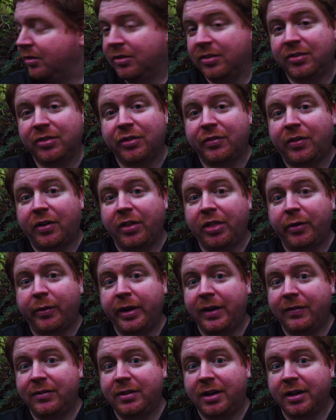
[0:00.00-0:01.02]
So far though,
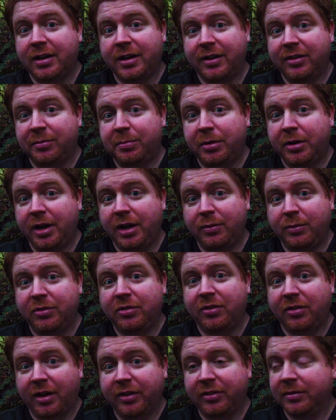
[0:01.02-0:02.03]
I have not got sprayed,
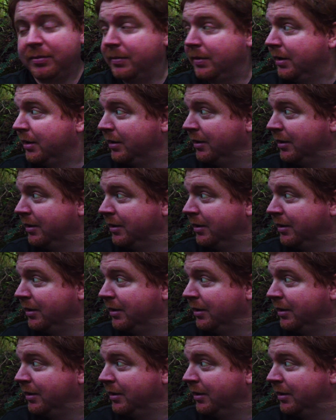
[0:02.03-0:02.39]
which is awesome.